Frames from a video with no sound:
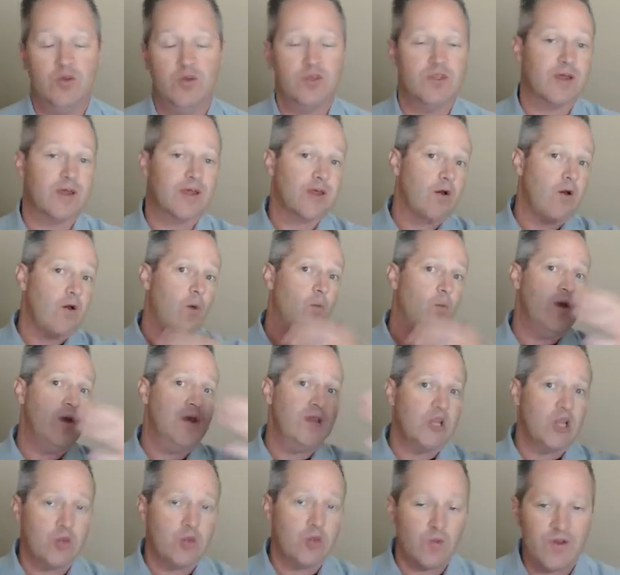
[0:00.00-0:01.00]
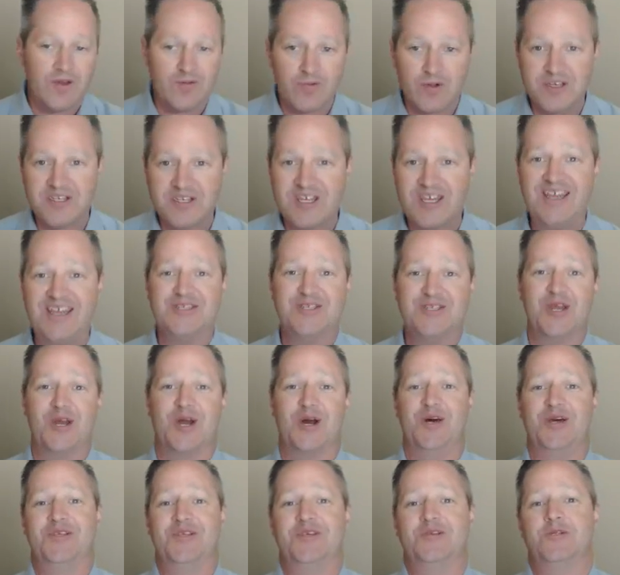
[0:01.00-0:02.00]
Like we were teaching
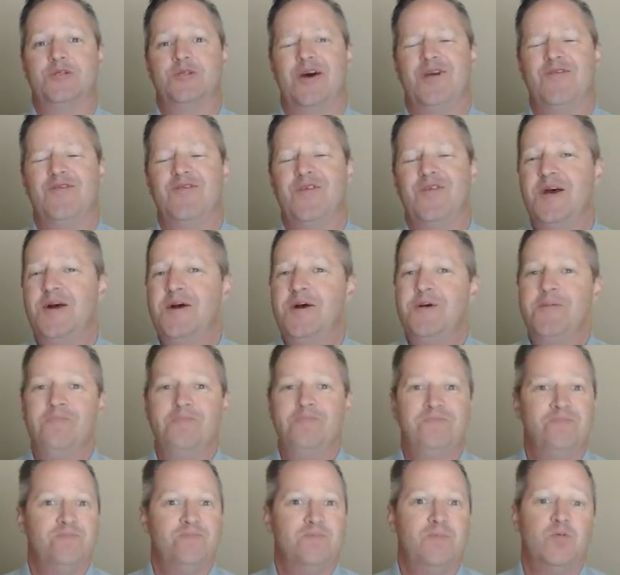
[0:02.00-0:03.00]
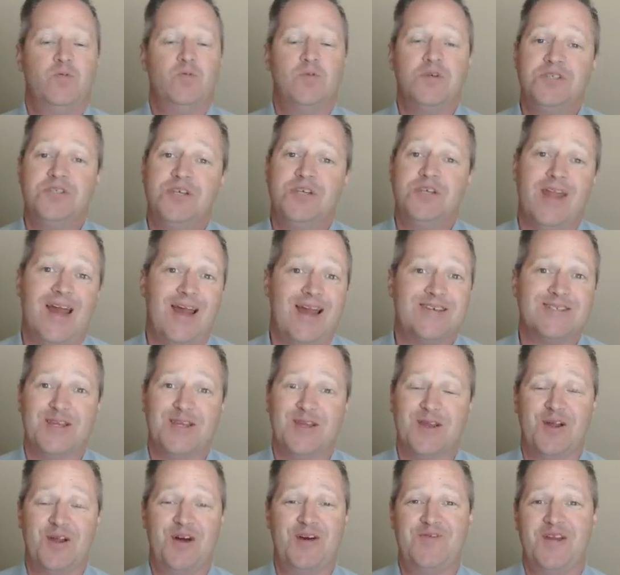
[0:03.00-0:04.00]
all this stuff, but we're still asking
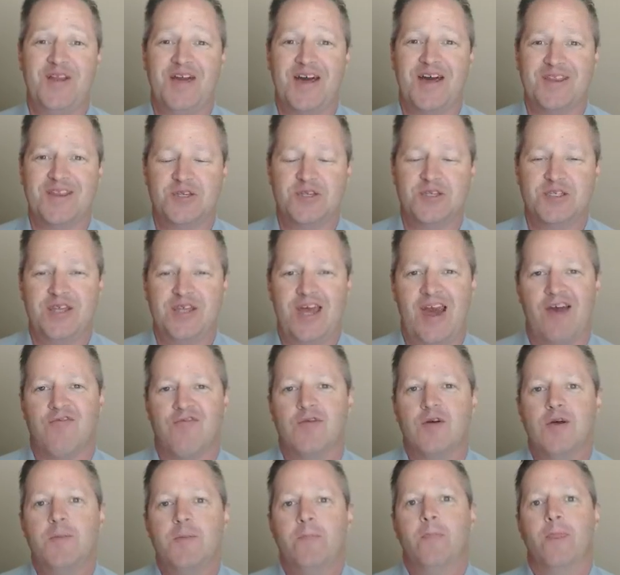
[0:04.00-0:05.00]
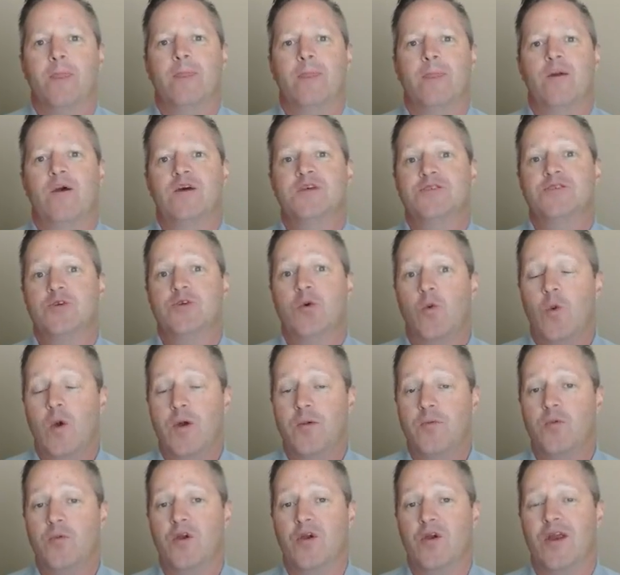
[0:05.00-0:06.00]
an awful lot of the staff. So
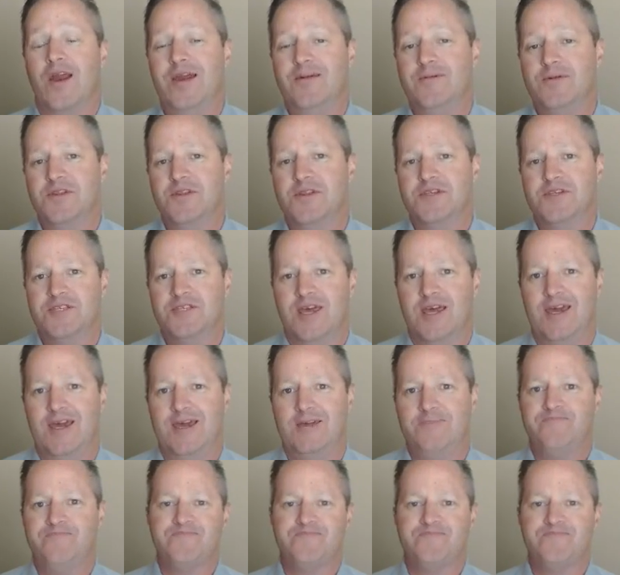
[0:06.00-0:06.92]
when we're able to say,